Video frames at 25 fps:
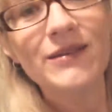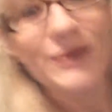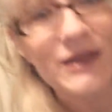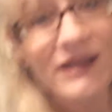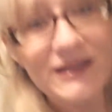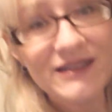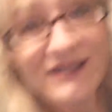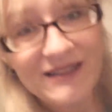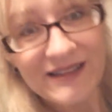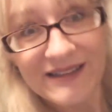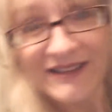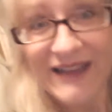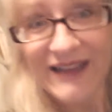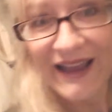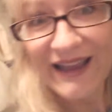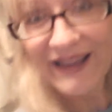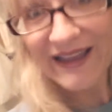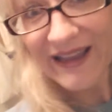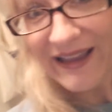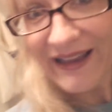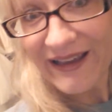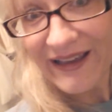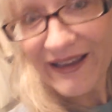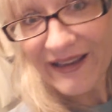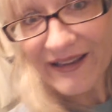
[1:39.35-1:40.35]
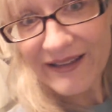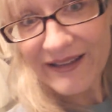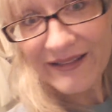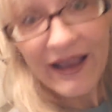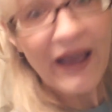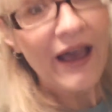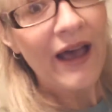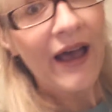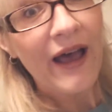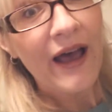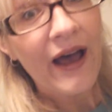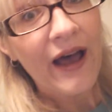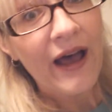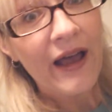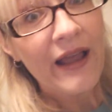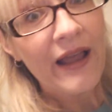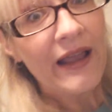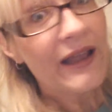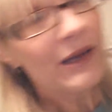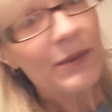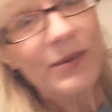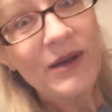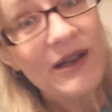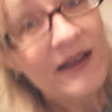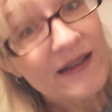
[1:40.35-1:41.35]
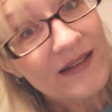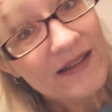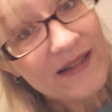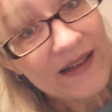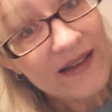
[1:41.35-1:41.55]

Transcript: because today is Independence